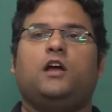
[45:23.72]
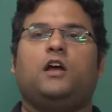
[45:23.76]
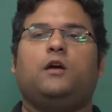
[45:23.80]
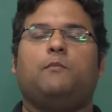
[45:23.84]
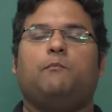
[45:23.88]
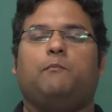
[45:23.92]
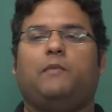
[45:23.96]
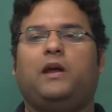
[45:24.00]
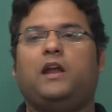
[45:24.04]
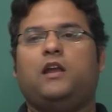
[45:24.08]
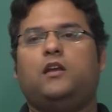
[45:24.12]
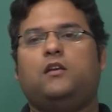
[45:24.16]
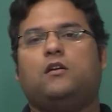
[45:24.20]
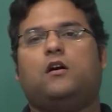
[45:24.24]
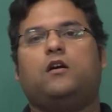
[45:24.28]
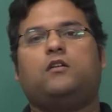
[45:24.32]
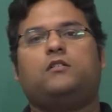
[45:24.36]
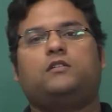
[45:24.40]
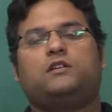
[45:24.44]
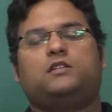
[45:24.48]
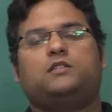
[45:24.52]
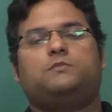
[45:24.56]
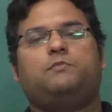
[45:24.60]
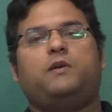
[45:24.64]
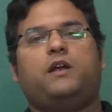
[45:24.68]
men not
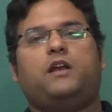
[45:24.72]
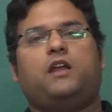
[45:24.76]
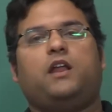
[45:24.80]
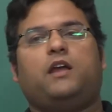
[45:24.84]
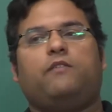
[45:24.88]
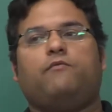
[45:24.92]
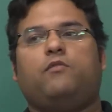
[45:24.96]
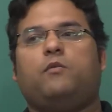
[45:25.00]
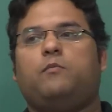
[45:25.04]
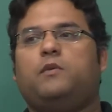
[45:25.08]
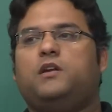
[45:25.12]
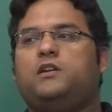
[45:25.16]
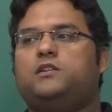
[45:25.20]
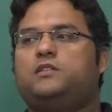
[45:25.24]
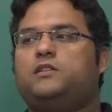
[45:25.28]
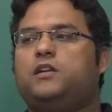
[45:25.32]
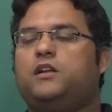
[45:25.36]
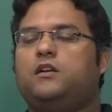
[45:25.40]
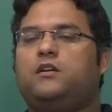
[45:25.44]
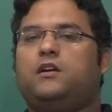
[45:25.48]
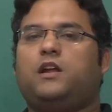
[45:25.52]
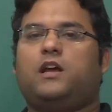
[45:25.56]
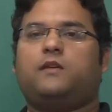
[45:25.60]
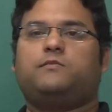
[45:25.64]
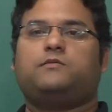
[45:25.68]
respecting women,
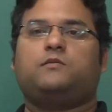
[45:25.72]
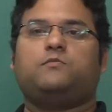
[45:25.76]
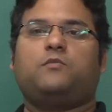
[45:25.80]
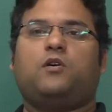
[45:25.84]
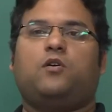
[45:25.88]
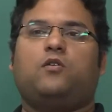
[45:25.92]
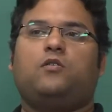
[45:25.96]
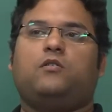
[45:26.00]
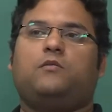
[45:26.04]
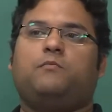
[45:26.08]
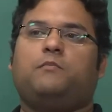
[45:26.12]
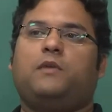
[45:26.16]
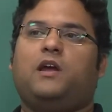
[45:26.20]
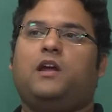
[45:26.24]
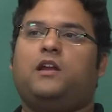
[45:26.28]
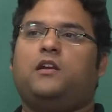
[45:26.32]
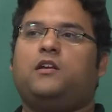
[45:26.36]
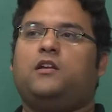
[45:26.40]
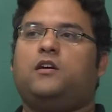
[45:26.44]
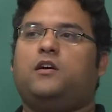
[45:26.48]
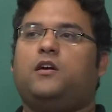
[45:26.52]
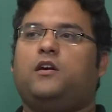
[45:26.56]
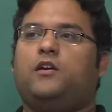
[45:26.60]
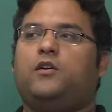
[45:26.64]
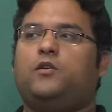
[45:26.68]
stereotypes about men
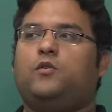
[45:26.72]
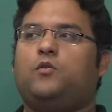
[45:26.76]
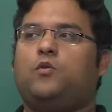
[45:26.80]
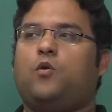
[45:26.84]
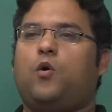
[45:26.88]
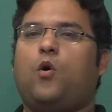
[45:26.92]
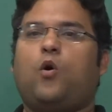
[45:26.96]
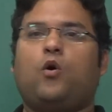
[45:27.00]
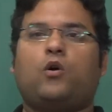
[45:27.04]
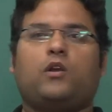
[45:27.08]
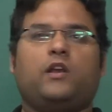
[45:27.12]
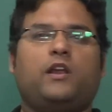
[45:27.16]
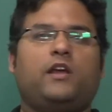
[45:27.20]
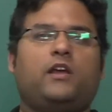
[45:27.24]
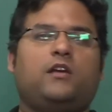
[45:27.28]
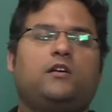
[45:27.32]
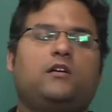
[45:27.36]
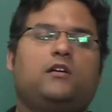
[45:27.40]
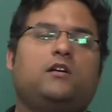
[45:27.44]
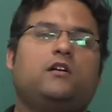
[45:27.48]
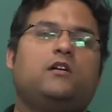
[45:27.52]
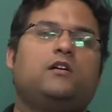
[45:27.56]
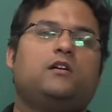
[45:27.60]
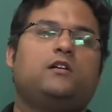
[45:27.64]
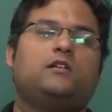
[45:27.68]
ogling
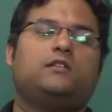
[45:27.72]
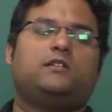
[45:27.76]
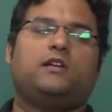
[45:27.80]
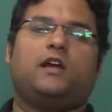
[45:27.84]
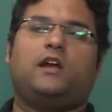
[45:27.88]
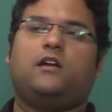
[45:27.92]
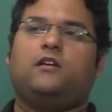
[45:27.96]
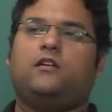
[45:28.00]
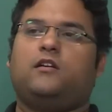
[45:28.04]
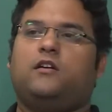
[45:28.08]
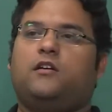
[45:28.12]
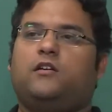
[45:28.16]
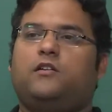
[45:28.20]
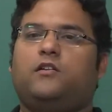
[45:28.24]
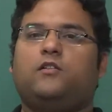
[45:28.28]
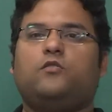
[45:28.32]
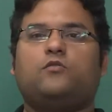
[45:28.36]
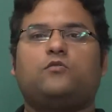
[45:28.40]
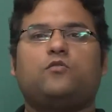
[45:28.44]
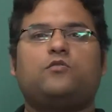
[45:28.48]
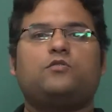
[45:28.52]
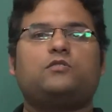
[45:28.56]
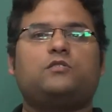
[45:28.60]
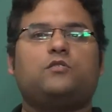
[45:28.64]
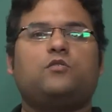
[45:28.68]
girls, and
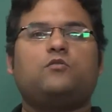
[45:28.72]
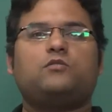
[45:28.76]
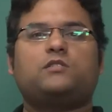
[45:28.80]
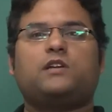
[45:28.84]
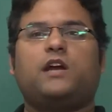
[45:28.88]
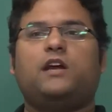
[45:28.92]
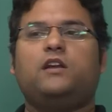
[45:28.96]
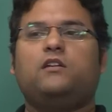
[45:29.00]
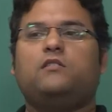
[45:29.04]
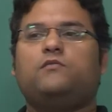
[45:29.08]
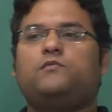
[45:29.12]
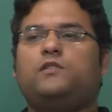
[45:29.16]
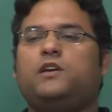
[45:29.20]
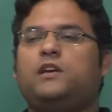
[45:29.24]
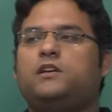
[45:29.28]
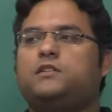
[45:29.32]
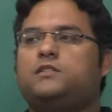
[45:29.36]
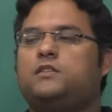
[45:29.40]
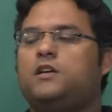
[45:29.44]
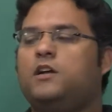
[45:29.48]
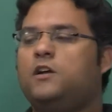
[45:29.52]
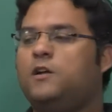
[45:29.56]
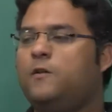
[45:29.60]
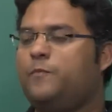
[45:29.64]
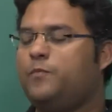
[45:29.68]
those kind of things
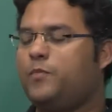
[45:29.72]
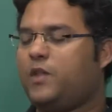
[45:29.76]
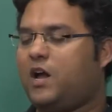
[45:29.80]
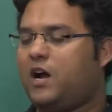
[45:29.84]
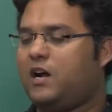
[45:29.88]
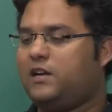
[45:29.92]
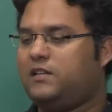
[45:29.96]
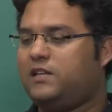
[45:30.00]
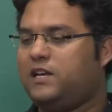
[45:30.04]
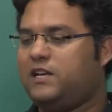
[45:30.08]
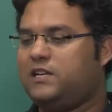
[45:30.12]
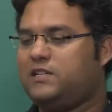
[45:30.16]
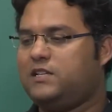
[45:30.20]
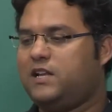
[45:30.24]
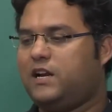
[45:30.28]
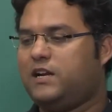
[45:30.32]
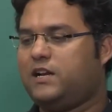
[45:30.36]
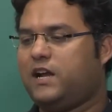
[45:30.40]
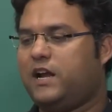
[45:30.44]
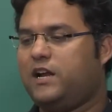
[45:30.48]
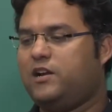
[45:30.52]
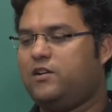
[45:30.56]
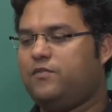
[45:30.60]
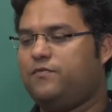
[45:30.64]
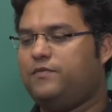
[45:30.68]
are things that
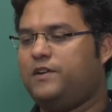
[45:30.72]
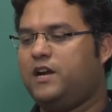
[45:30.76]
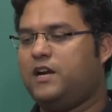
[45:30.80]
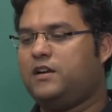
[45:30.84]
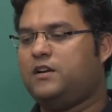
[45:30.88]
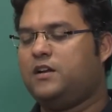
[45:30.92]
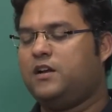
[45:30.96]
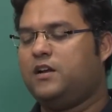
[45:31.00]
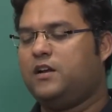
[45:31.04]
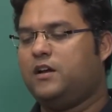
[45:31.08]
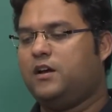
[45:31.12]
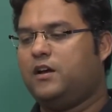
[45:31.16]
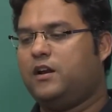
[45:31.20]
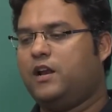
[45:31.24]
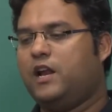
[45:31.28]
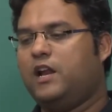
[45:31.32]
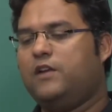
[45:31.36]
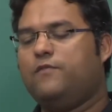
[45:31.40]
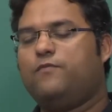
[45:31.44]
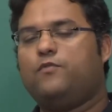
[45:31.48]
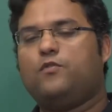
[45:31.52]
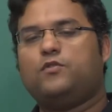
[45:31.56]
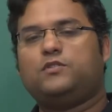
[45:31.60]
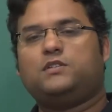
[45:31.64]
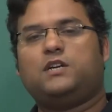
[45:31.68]
kind of get
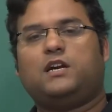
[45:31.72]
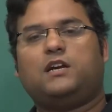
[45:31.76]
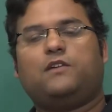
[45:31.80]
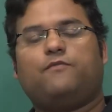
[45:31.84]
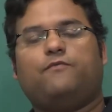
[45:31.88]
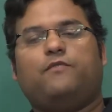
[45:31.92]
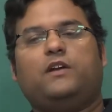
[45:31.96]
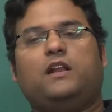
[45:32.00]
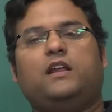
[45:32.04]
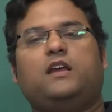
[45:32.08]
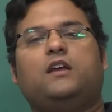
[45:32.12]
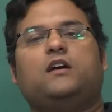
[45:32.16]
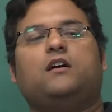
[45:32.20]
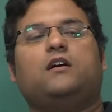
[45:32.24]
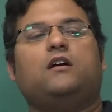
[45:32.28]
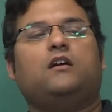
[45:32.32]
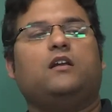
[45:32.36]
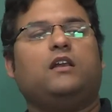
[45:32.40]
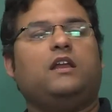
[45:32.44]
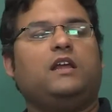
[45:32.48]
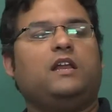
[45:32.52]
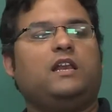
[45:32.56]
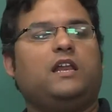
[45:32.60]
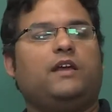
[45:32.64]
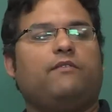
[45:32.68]
reinforced at a very
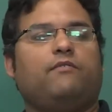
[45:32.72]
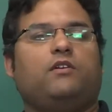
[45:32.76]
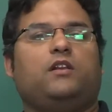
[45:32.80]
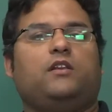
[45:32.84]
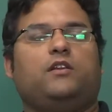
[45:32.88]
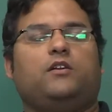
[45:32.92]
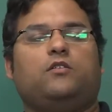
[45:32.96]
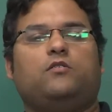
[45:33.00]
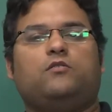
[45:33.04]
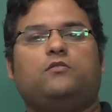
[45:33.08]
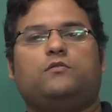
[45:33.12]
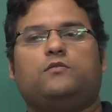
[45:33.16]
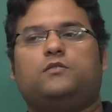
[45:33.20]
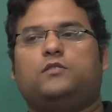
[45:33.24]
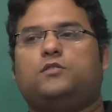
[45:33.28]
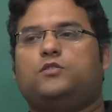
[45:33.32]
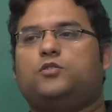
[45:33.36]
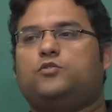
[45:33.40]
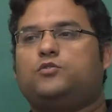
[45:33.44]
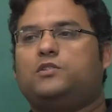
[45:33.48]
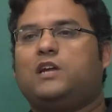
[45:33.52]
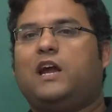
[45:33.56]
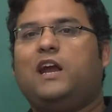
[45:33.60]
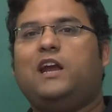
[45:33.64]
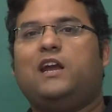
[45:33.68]
early level. The
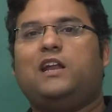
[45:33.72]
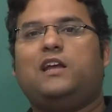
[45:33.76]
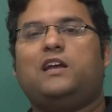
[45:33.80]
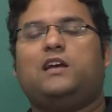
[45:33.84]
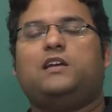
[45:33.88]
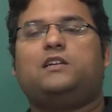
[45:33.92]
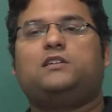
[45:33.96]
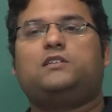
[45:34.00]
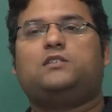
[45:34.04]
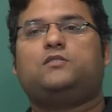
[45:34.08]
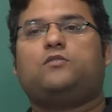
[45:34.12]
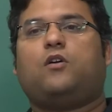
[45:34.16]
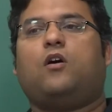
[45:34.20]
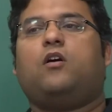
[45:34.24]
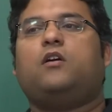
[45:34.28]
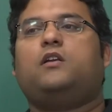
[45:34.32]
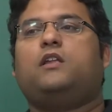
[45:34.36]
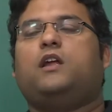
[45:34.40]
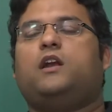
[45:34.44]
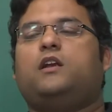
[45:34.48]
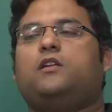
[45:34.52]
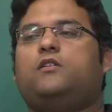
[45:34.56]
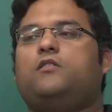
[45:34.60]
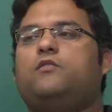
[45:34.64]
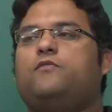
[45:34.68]
society has taught
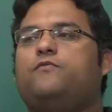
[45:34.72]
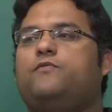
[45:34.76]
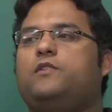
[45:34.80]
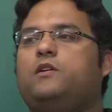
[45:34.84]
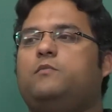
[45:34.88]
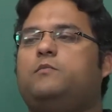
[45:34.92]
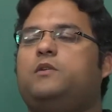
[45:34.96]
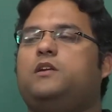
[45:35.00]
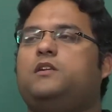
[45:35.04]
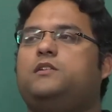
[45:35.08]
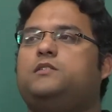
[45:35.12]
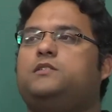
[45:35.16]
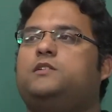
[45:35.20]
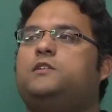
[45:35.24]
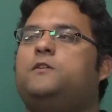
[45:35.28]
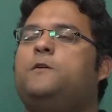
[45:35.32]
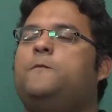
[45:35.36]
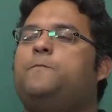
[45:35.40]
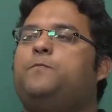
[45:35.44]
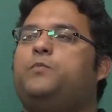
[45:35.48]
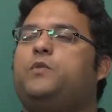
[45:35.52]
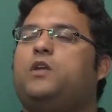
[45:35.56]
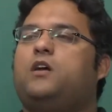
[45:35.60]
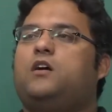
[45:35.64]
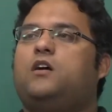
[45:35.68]
that females
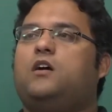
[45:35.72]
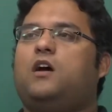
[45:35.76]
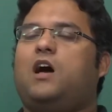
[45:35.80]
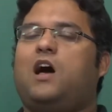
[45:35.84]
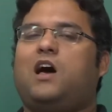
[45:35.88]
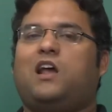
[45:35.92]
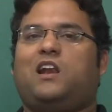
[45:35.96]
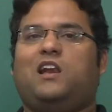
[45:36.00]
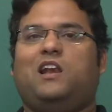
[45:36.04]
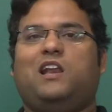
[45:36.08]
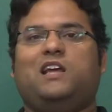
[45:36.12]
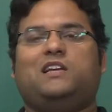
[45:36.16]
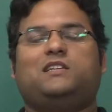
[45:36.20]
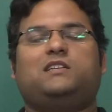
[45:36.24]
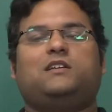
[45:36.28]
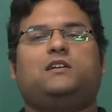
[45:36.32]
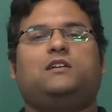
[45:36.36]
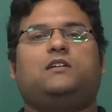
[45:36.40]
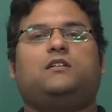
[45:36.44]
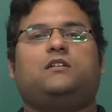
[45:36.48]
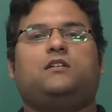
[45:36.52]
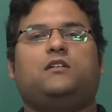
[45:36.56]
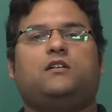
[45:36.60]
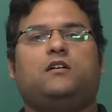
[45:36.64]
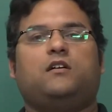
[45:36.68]
are
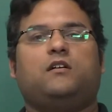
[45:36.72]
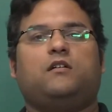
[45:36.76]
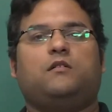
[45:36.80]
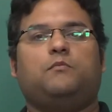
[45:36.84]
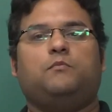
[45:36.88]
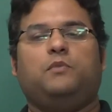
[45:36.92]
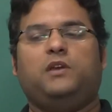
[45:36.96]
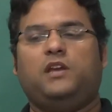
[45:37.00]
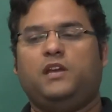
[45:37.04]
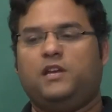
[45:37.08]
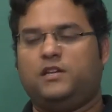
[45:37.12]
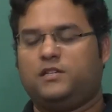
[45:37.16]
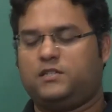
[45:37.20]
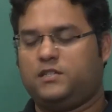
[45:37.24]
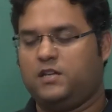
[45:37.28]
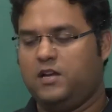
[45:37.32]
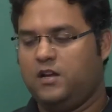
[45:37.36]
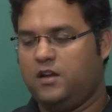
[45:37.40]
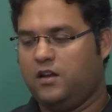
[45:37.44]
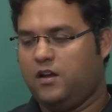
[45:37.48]
lesser beings.